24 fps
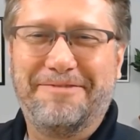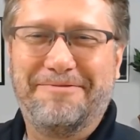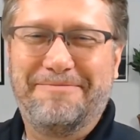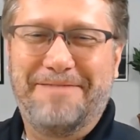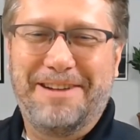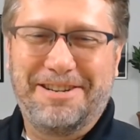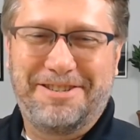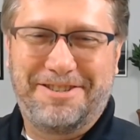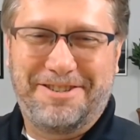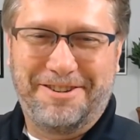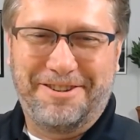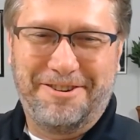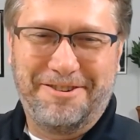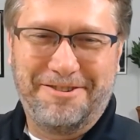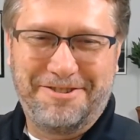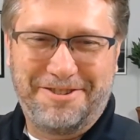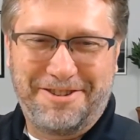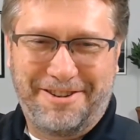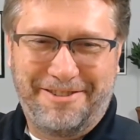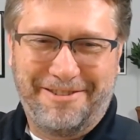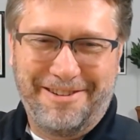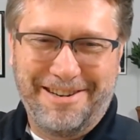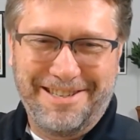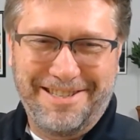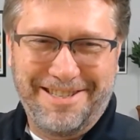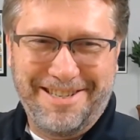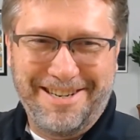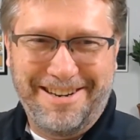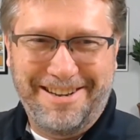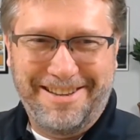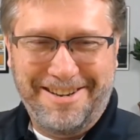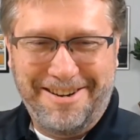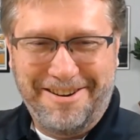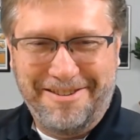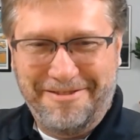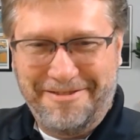much to her chagrin, sitting
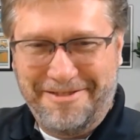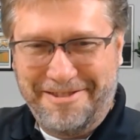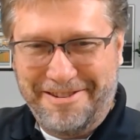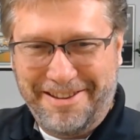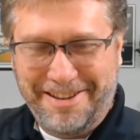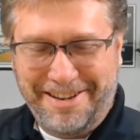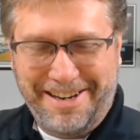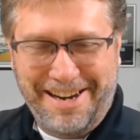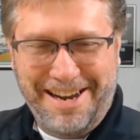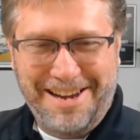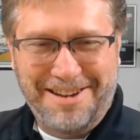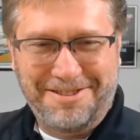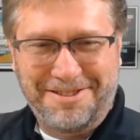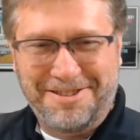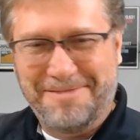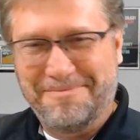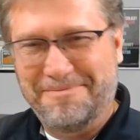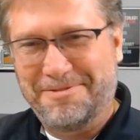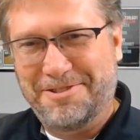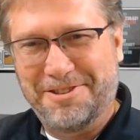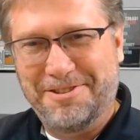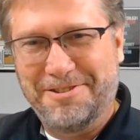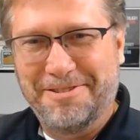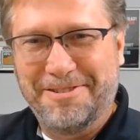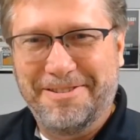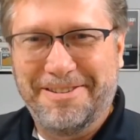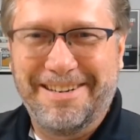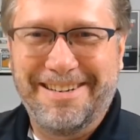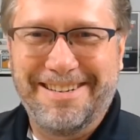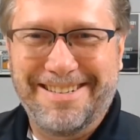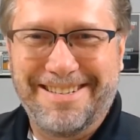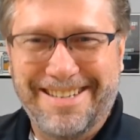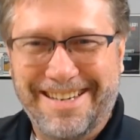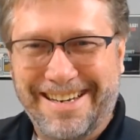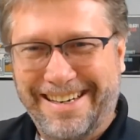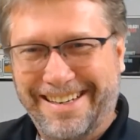at the other end of the couch, I'm sure.
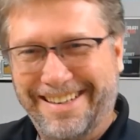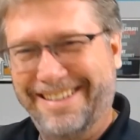It's